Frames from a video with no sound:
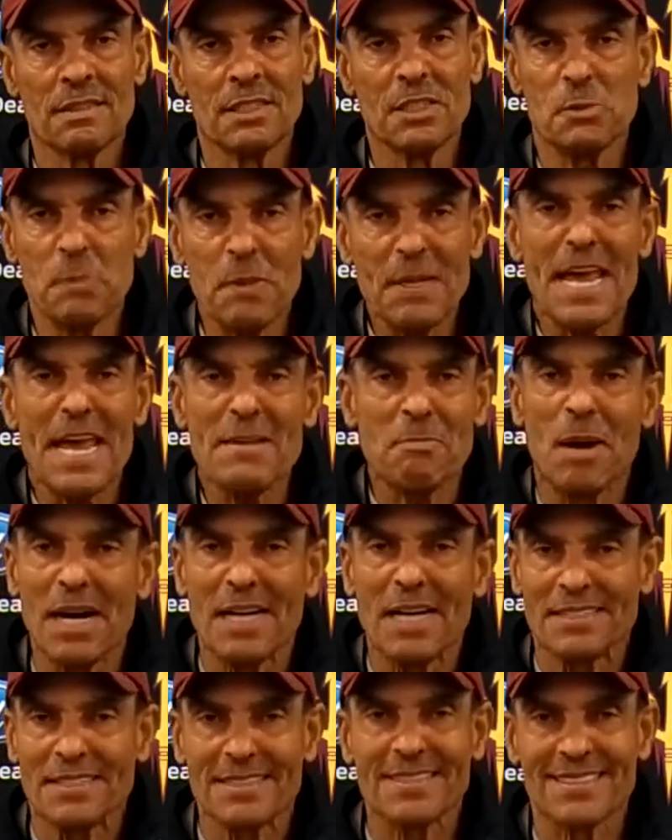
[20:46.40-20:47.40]
This has been 8
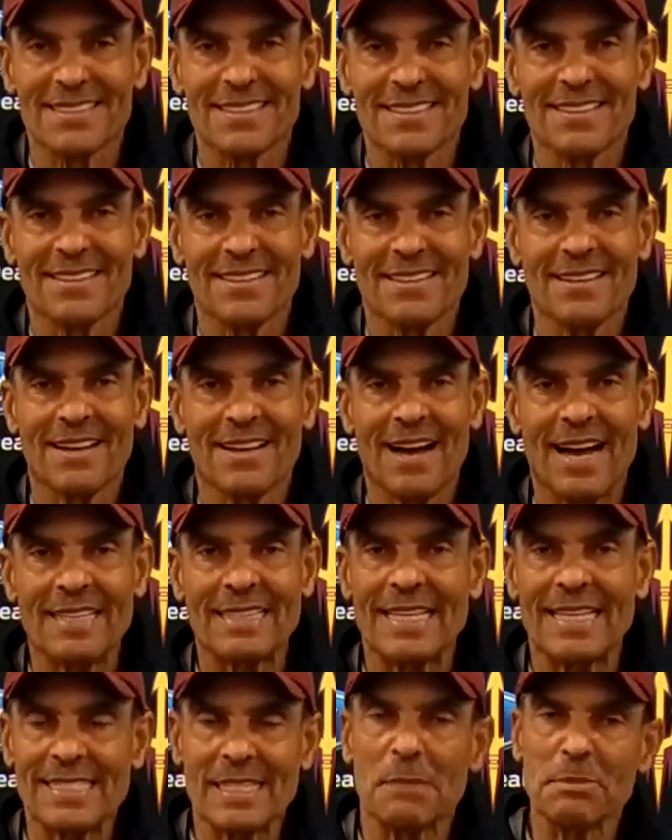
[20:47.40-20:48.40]
months. I
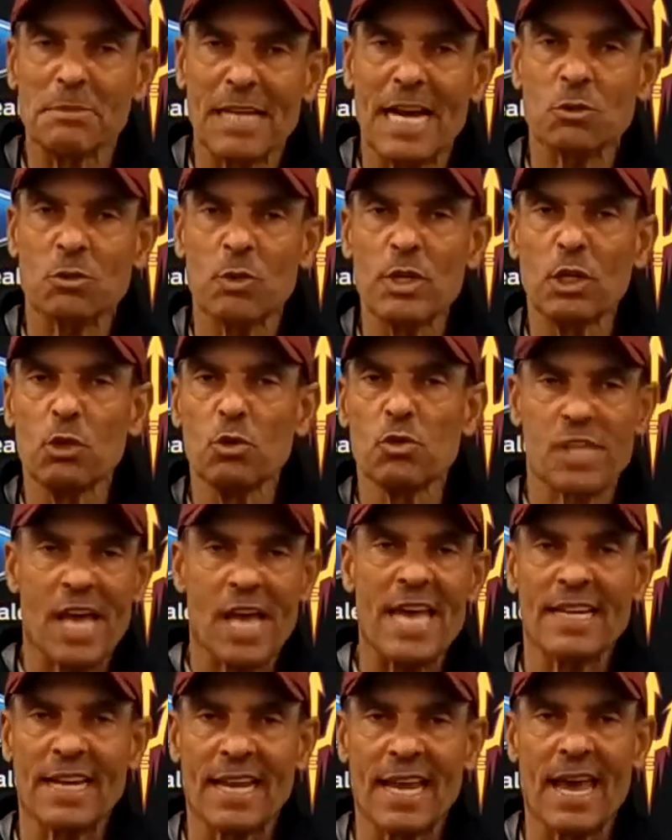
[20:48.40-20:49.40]
think sometimes we lose
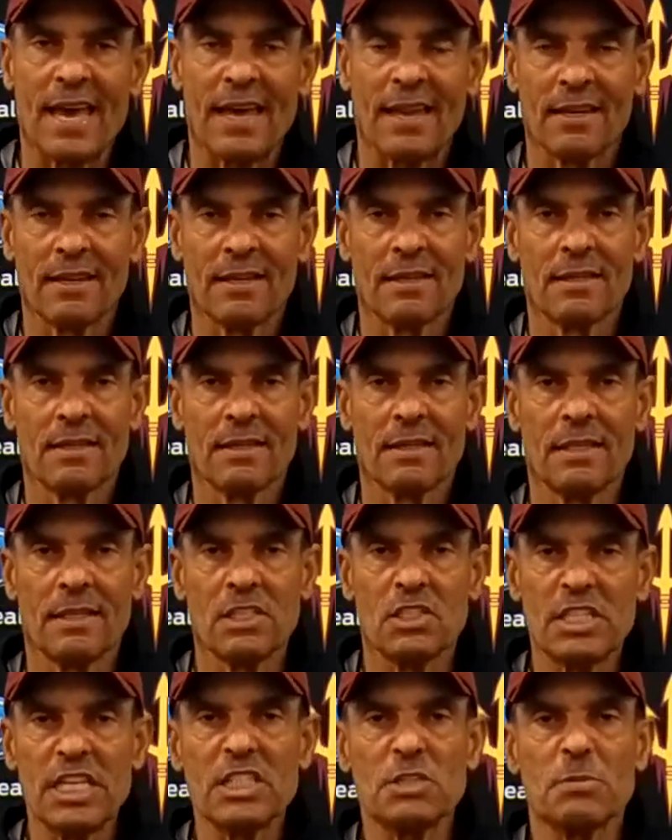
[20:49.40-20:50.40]
sight of that.
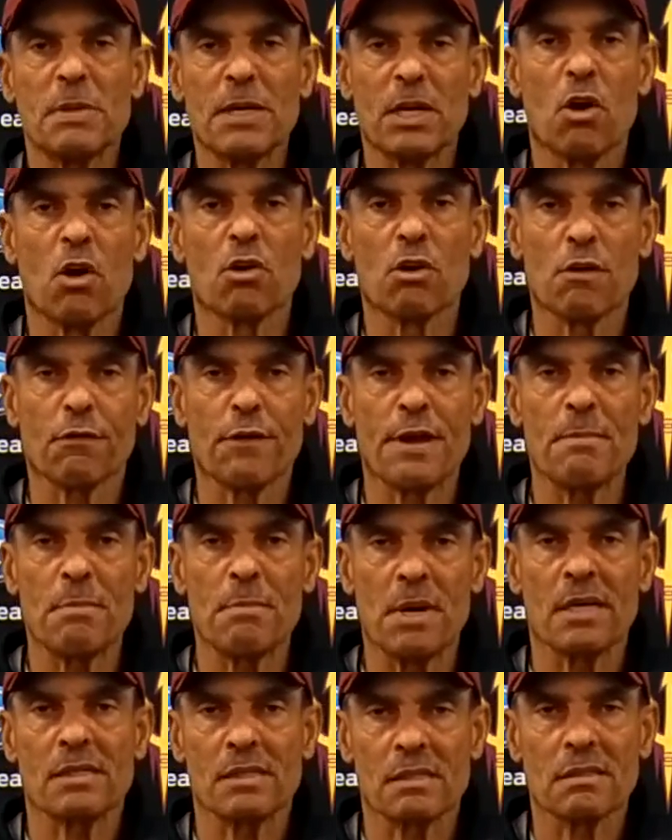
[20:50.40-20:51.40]
This thing's been going on for 8
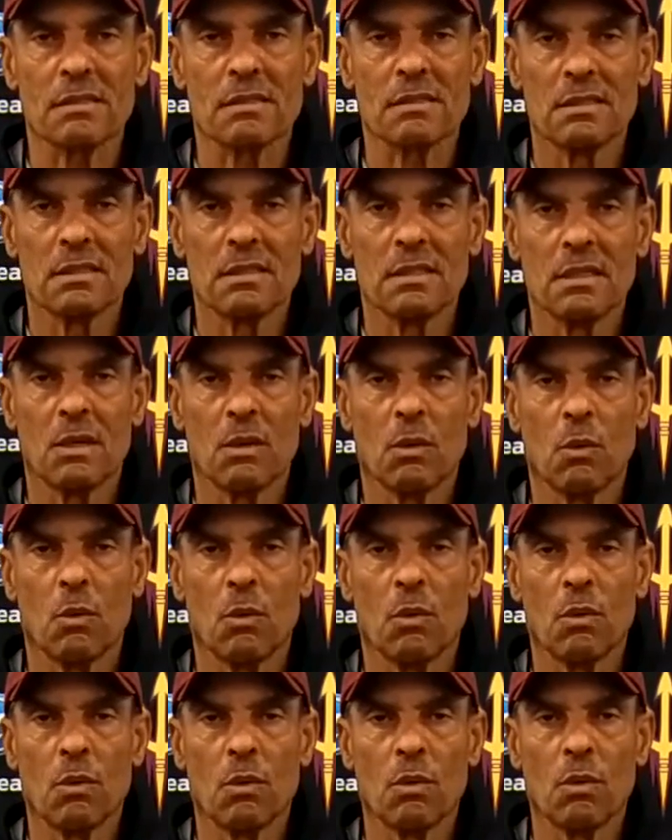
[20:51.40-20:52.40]
months.
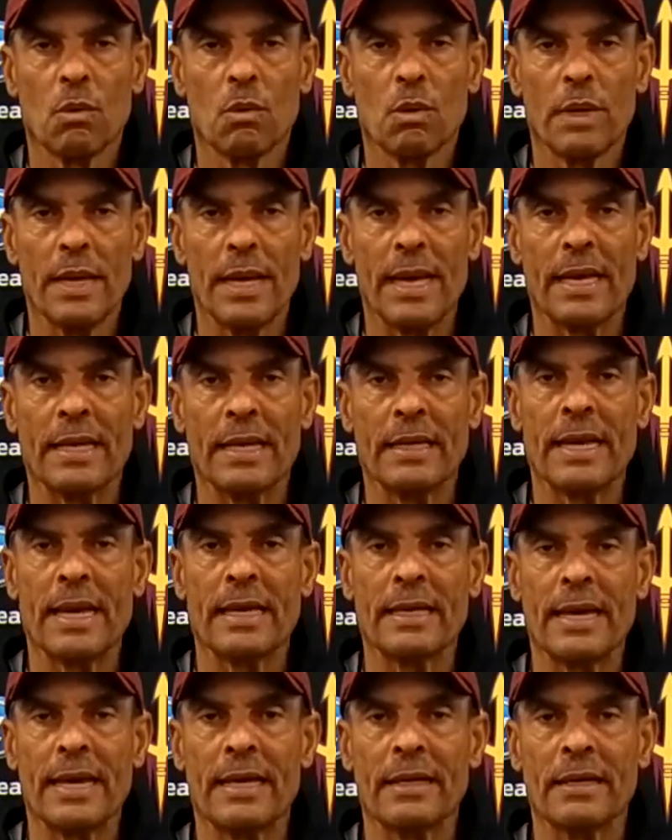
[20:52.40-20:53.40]

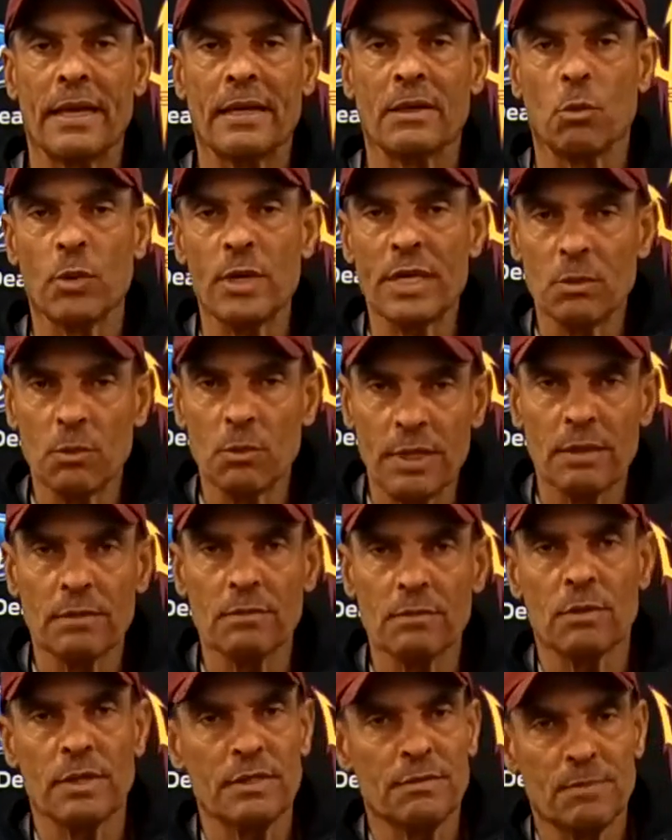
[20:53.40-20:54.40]
And
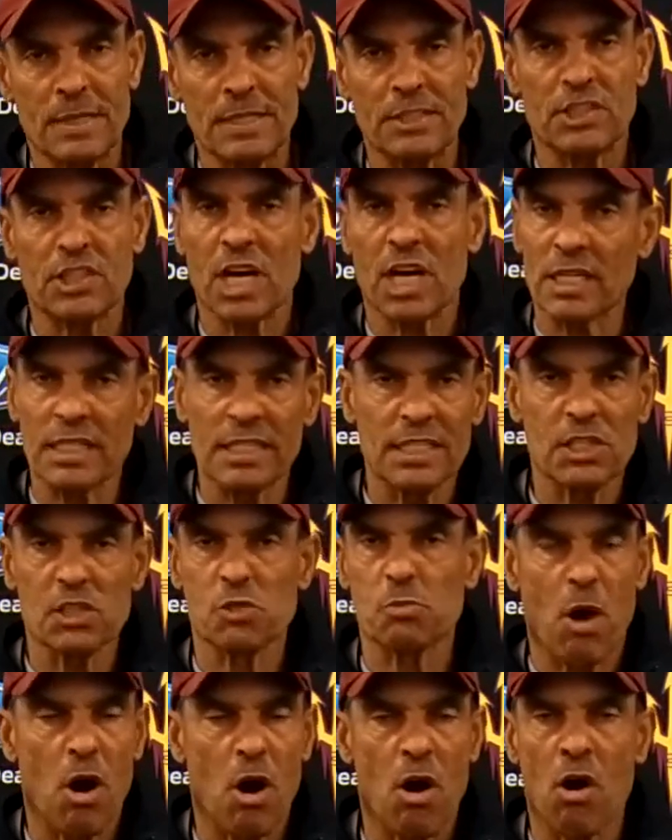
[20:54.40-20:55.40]
we've been juggling
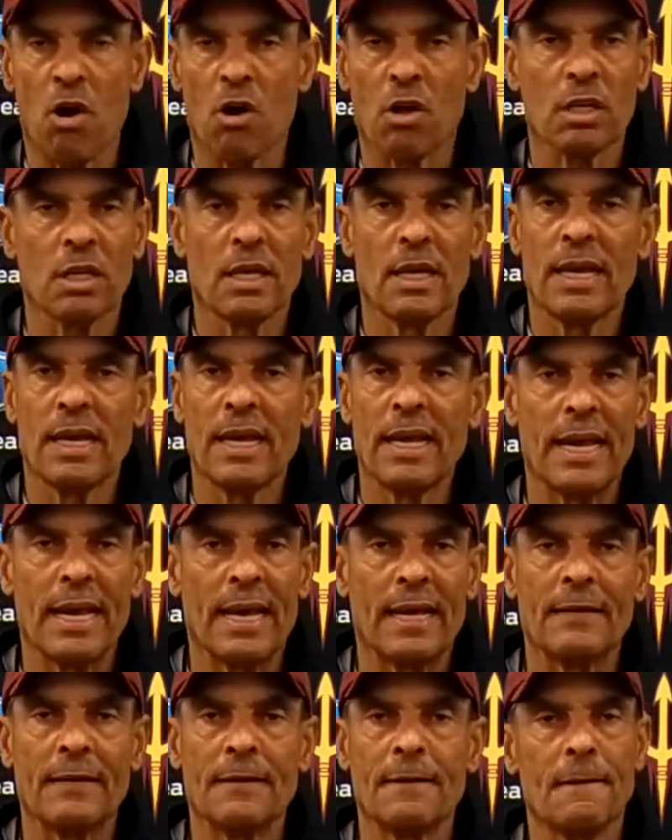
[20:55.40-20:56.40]
this ball.
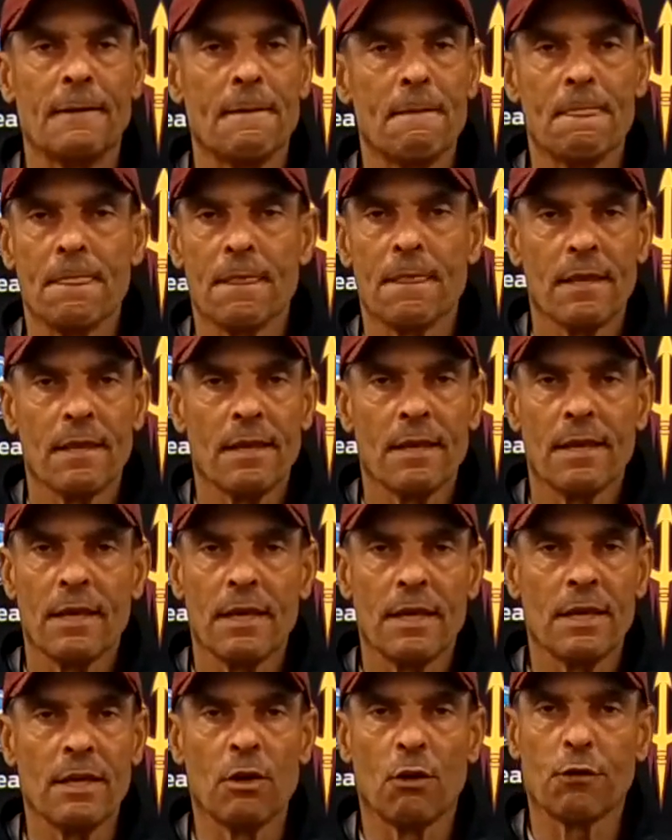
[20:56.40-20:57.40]
And,
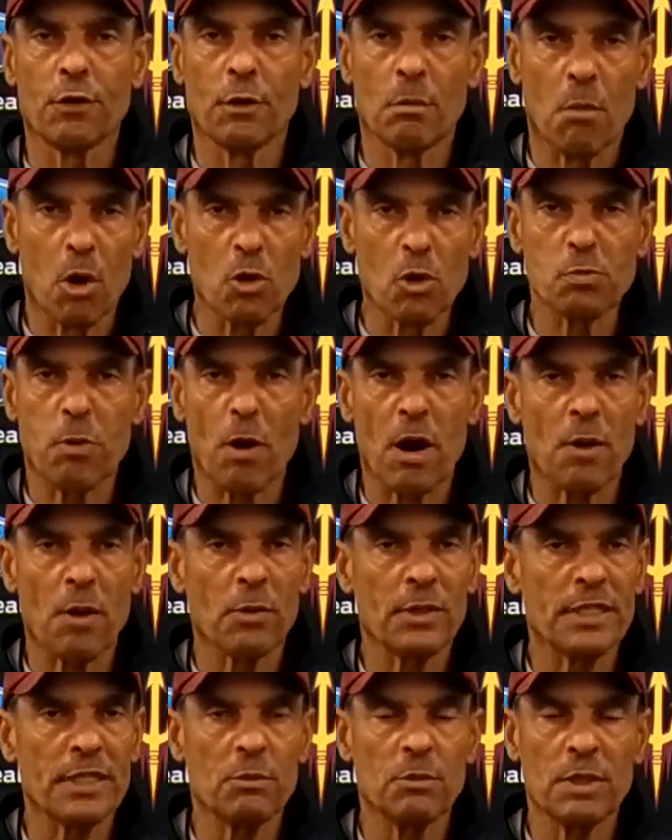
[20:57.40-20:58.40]
you know, for the most part,
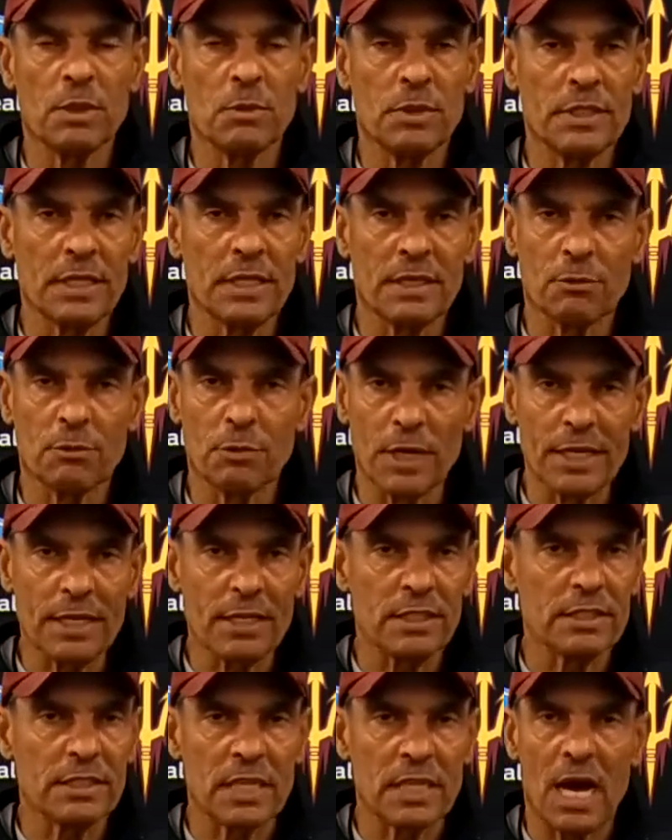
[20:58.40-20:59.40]
we did a really
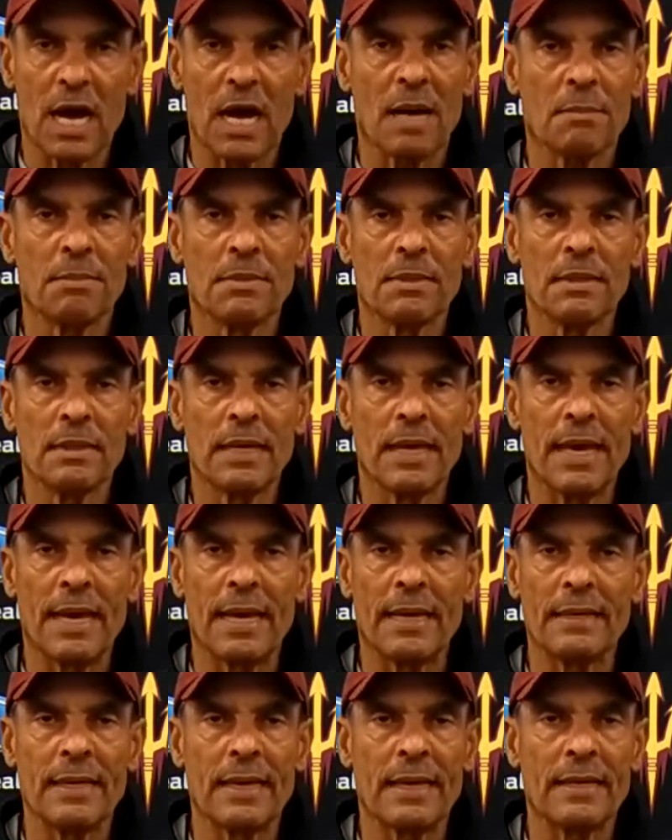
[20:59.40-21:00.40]
good job.
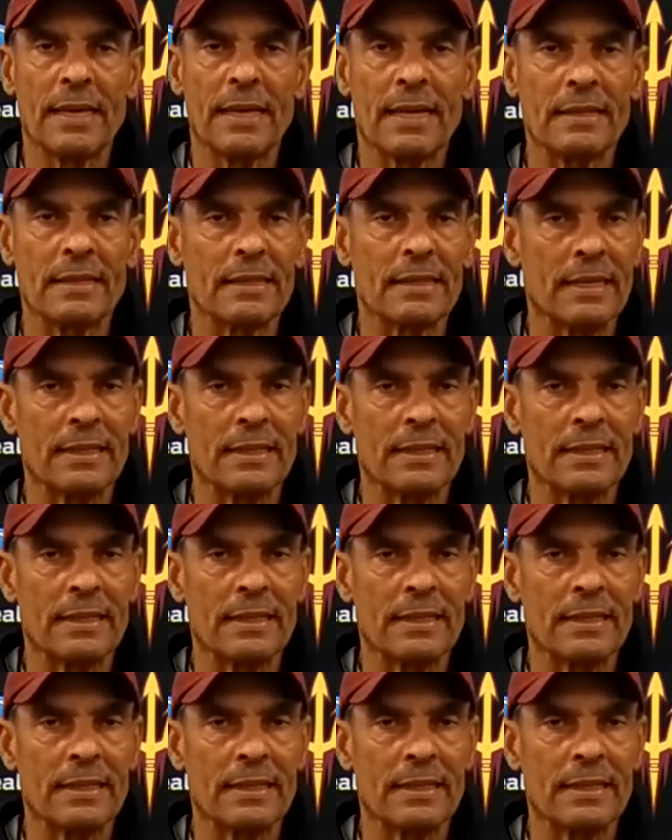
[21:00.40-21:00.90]
And